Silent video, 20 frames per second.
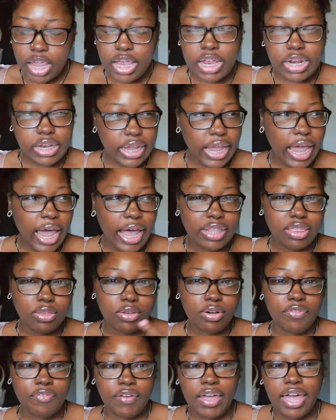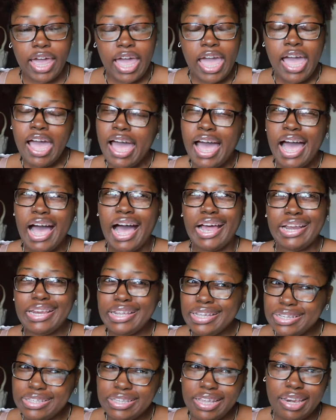And then after the fact, I
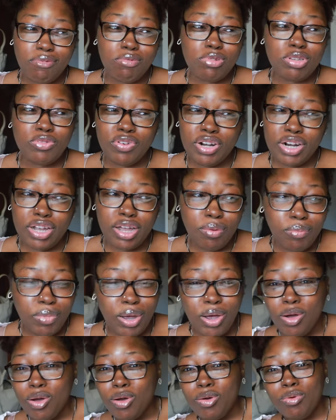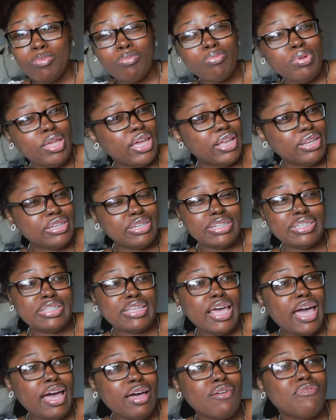did say it was for to come home and
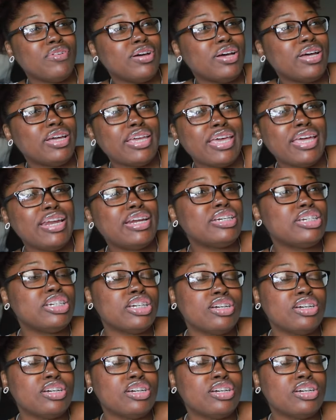just have fun, get in